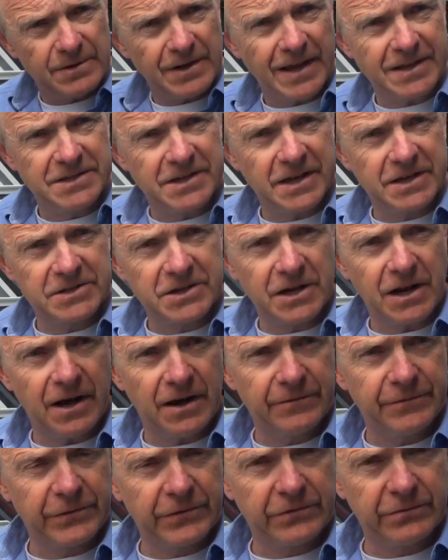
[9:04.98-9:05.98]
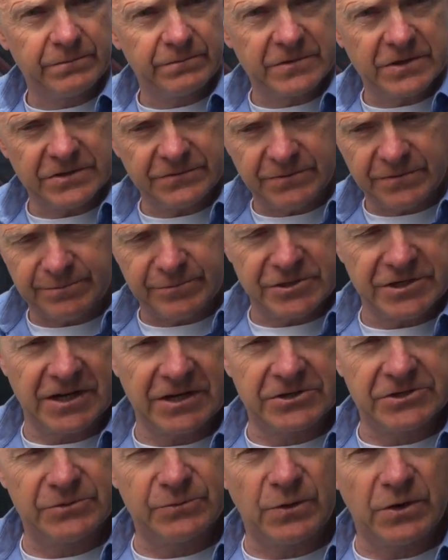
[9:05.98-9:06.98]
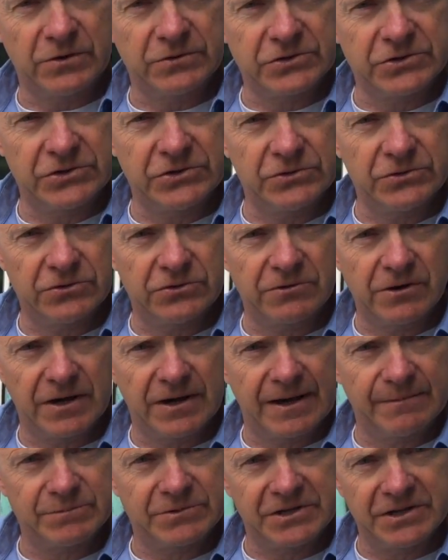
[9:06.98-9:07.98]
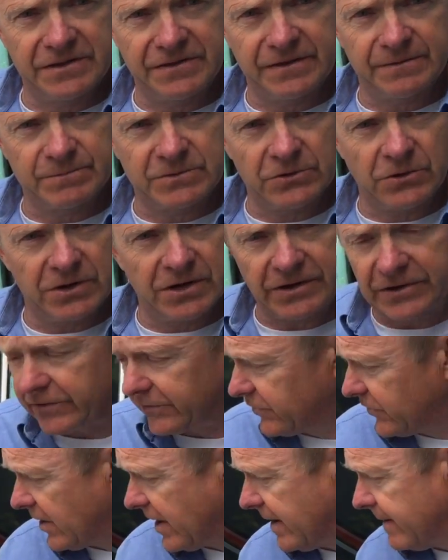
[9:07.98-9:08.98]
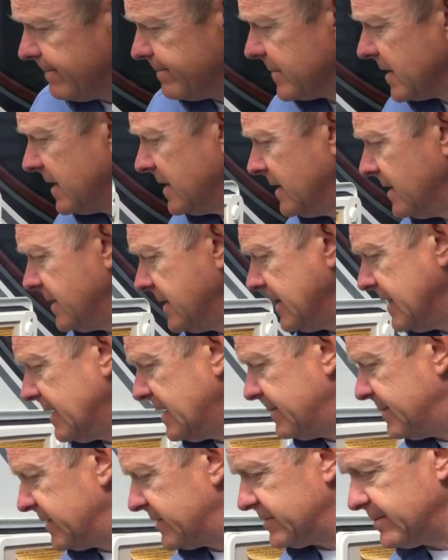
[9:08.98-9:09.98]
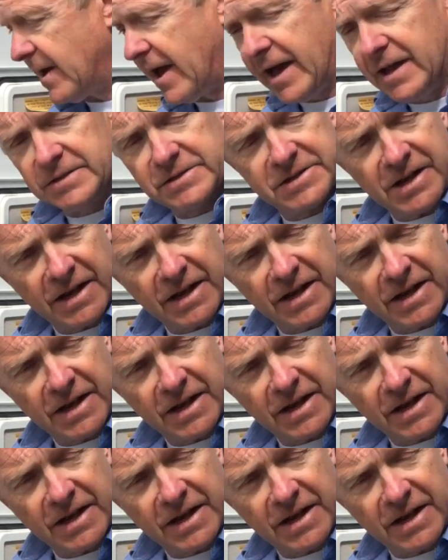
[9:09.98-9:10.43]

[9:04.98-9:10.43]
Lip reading: latex gloves just for protection whilst you're emptying the toilet cassette, and there's some hand